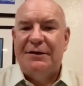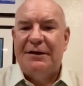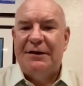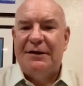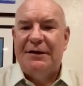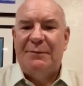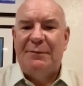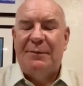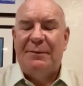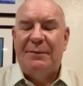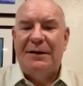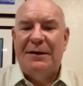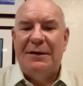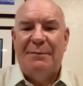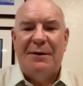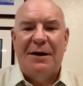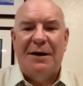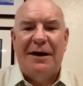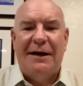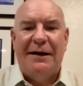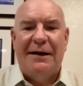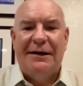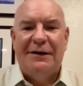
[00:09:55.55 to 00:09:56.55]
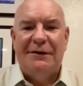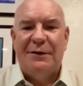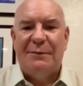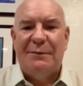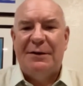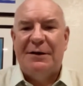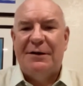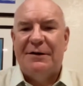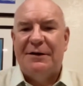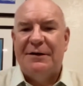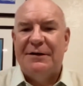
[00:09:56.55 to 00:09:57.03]
in the pioneering
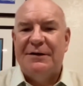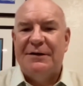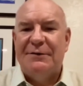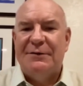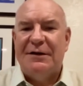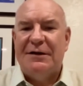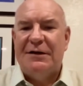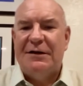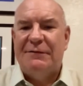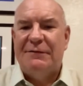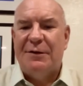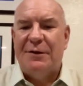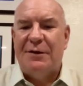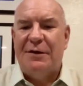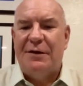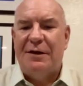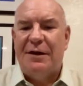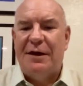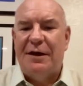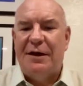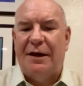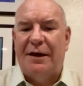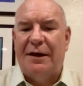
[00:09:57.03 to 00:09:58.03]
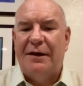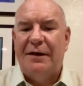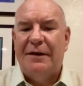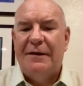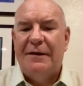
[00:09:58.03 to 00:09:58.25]
periods, it was a different thing.